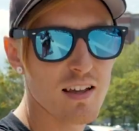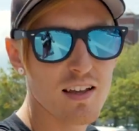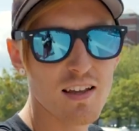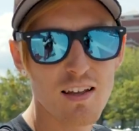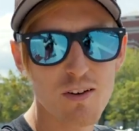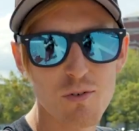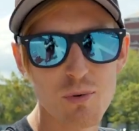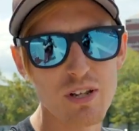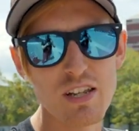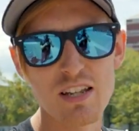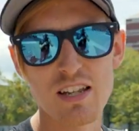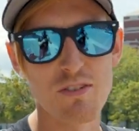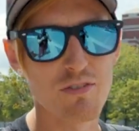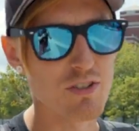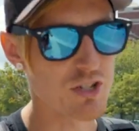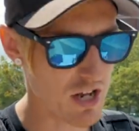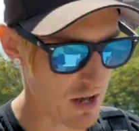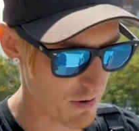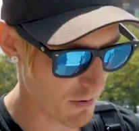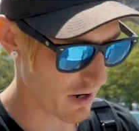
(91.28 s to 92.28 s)
it was. We didn't
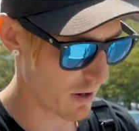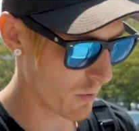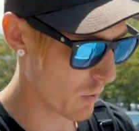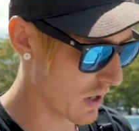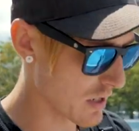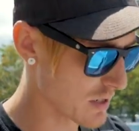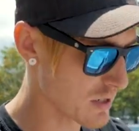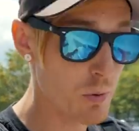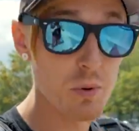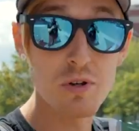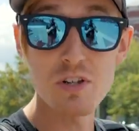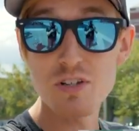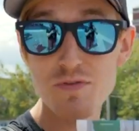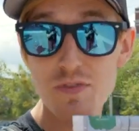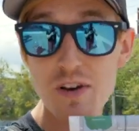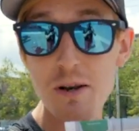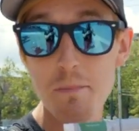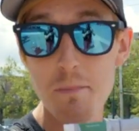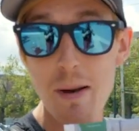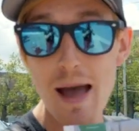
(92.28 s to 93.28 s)
even check where it was. So we
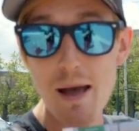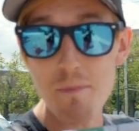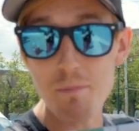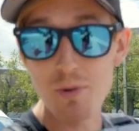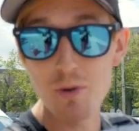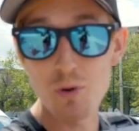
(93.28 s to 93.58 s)
just found a map,